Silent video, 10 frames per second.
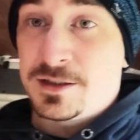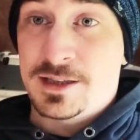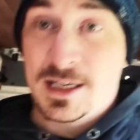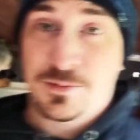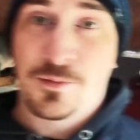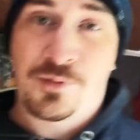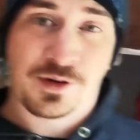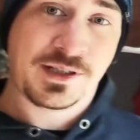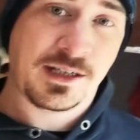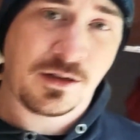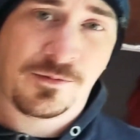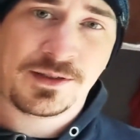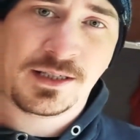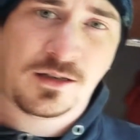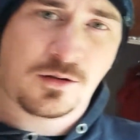So that's one project.
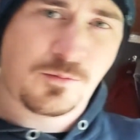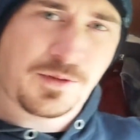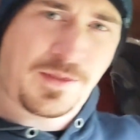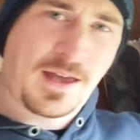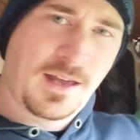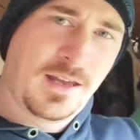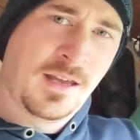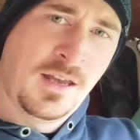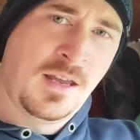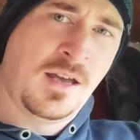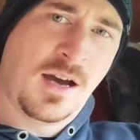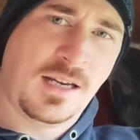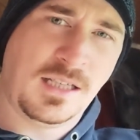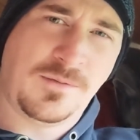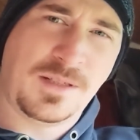Obviously, along with that, I
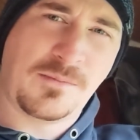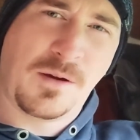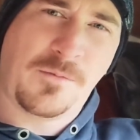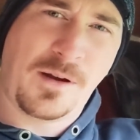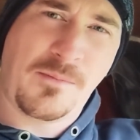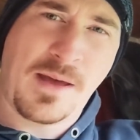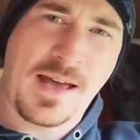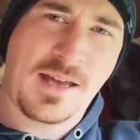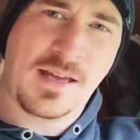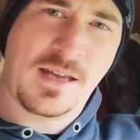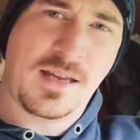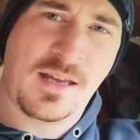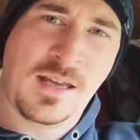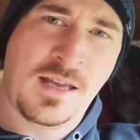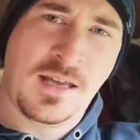need to visit my friend Matt
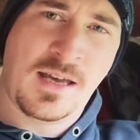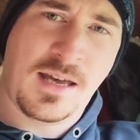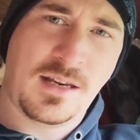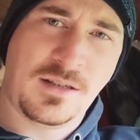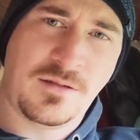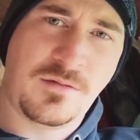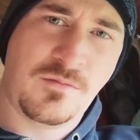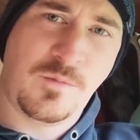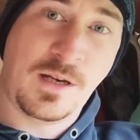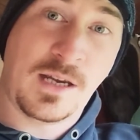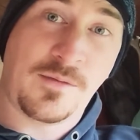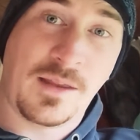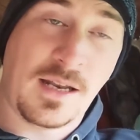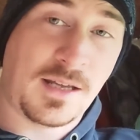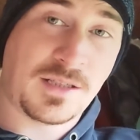and recover
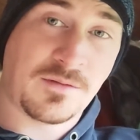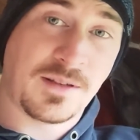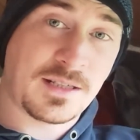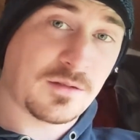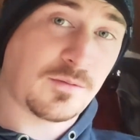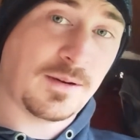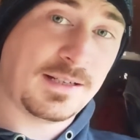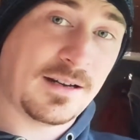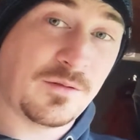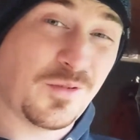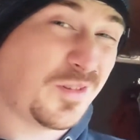the last of this all the way down.